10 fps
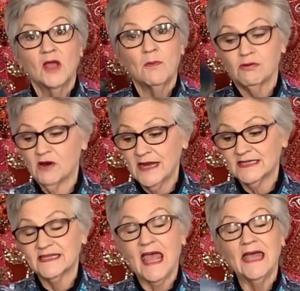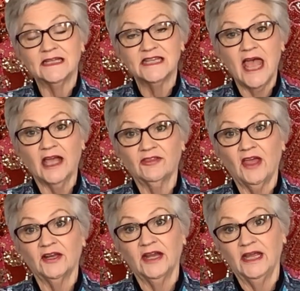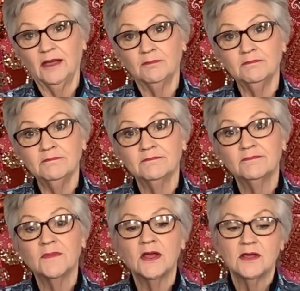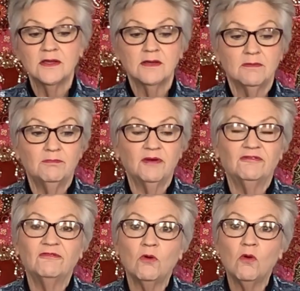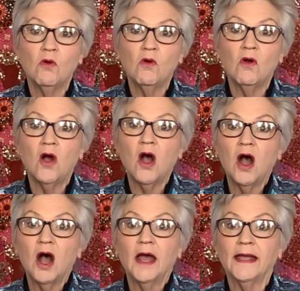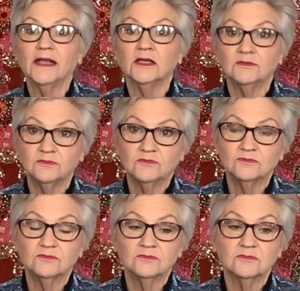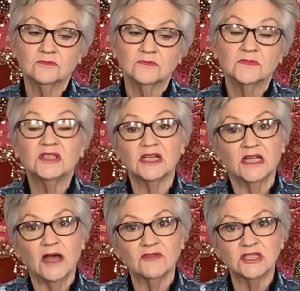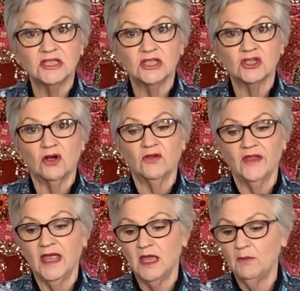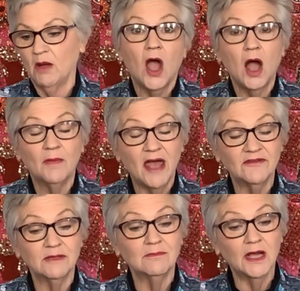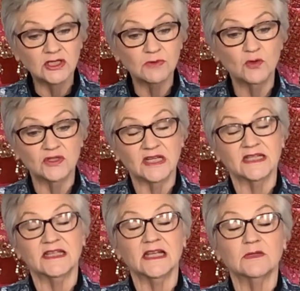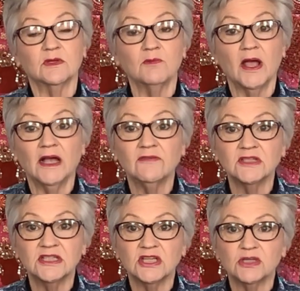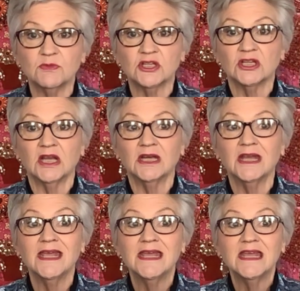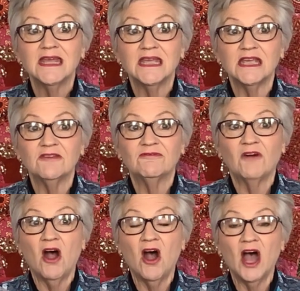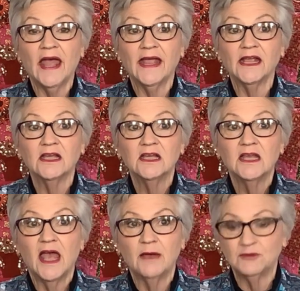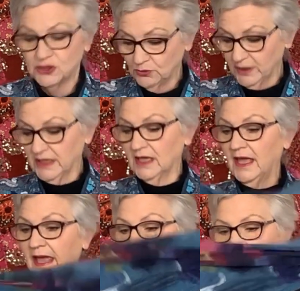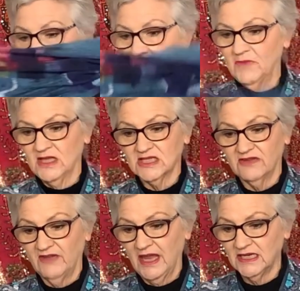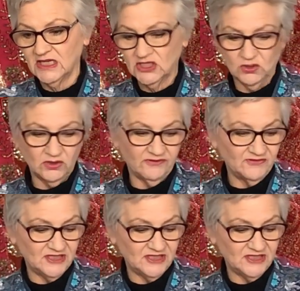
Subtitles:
press and tack that hem before I did a cover stitch on the hem. I'm having much more success with my cover stitch machine if I am doing a hem that's of any sort of